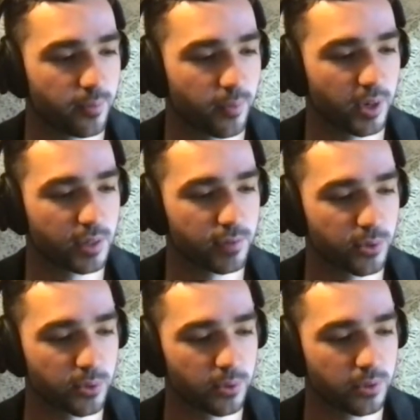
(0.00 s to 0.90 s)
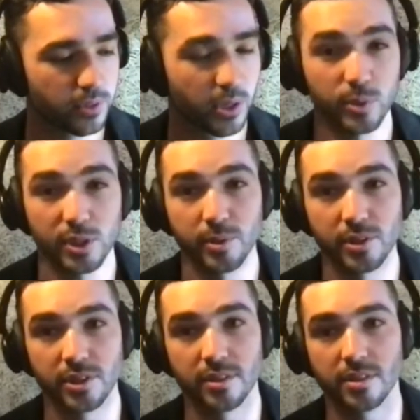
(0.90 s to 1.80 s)
overall
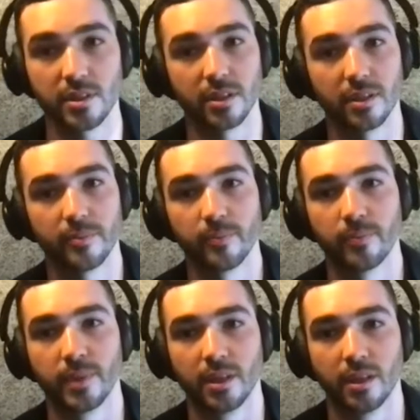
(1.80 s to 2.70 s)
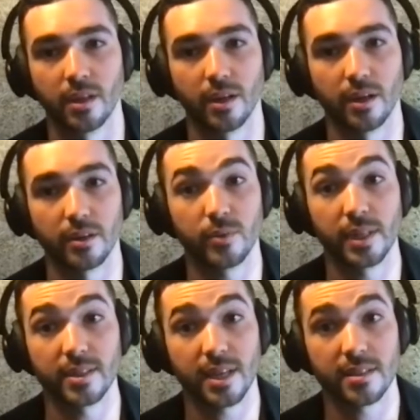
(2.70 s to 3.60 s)
contribution to
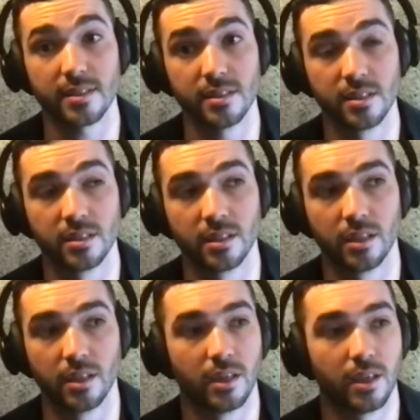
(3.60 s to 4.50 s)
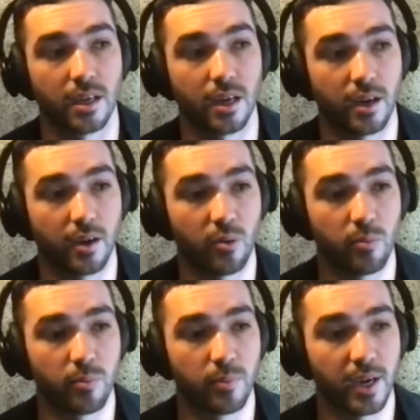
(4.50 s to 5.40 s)
greenhouse gases.
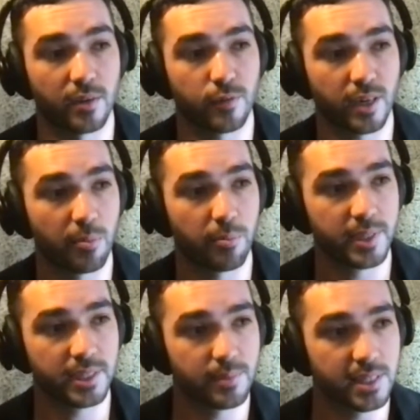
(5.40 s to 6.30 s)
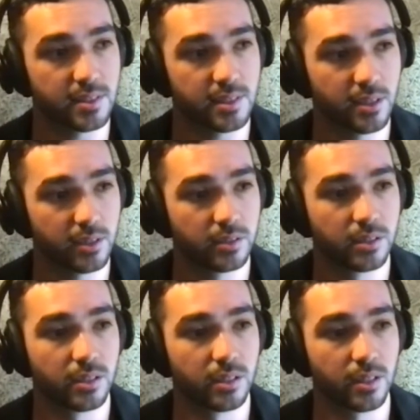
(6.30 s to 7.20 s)
And for a company, it means that,
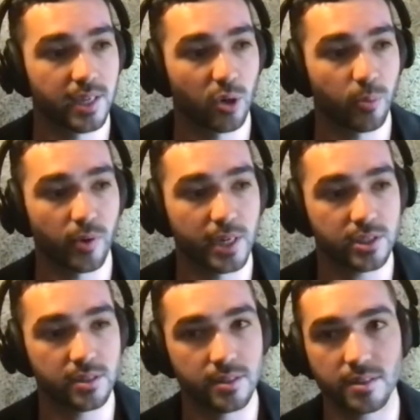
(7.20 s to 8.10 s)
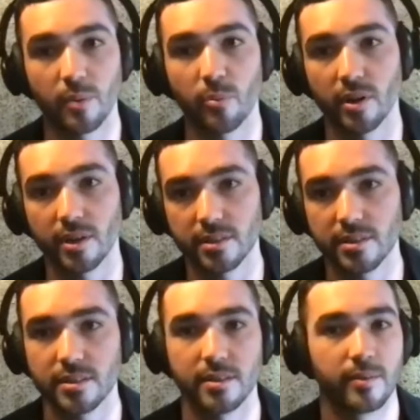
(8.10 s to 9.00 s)
their operations, their
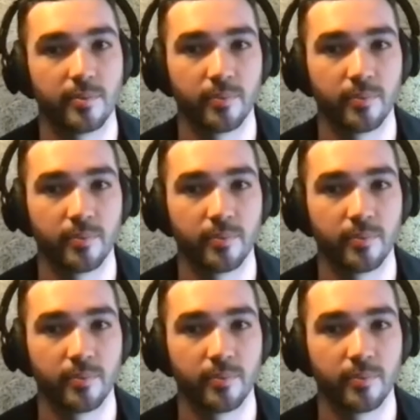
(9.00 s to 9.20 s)
products,